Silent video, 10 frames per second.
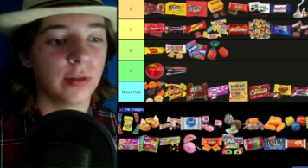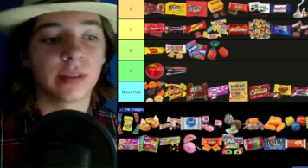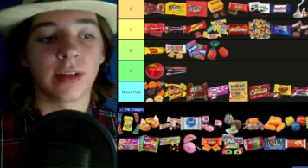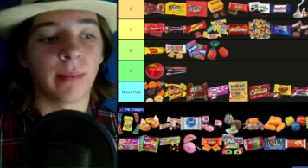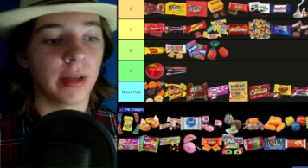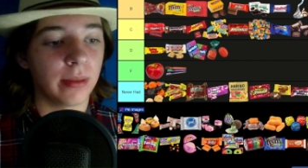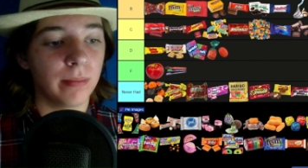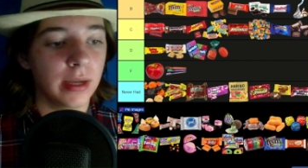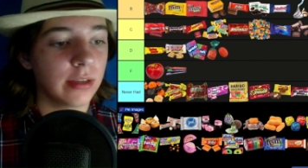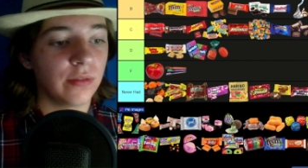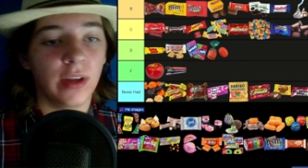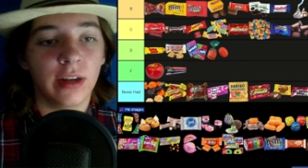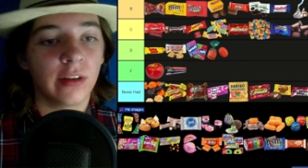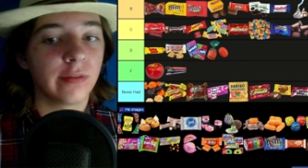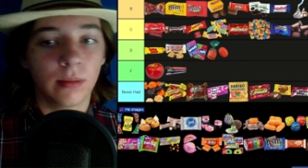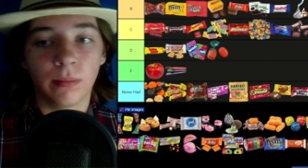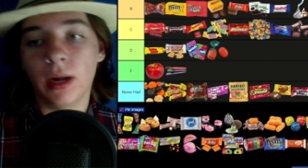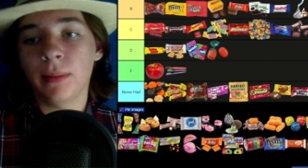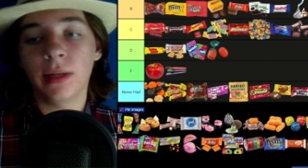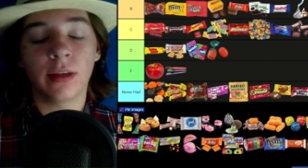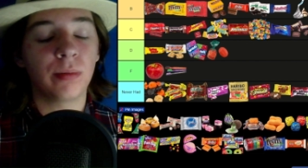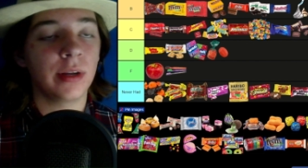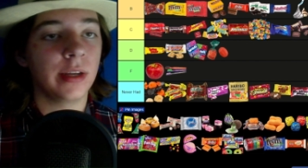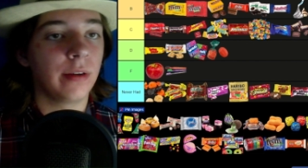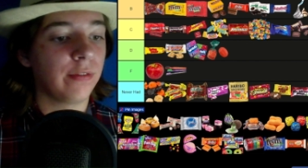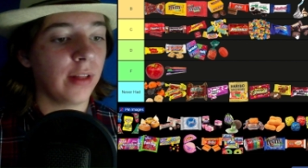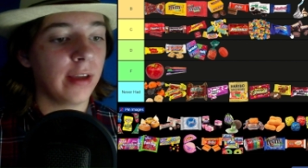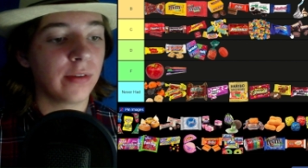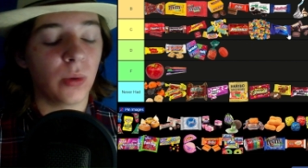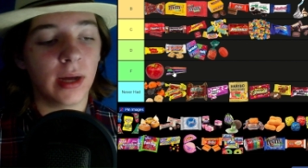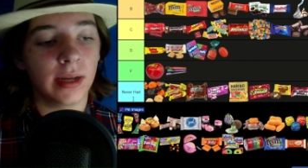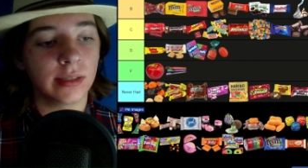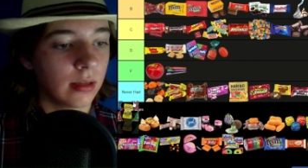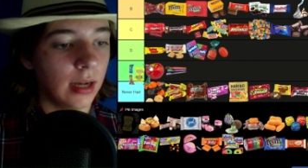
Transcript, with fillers: which I'm not the biggest fan of. But I mean, they're pretty good flavor wise.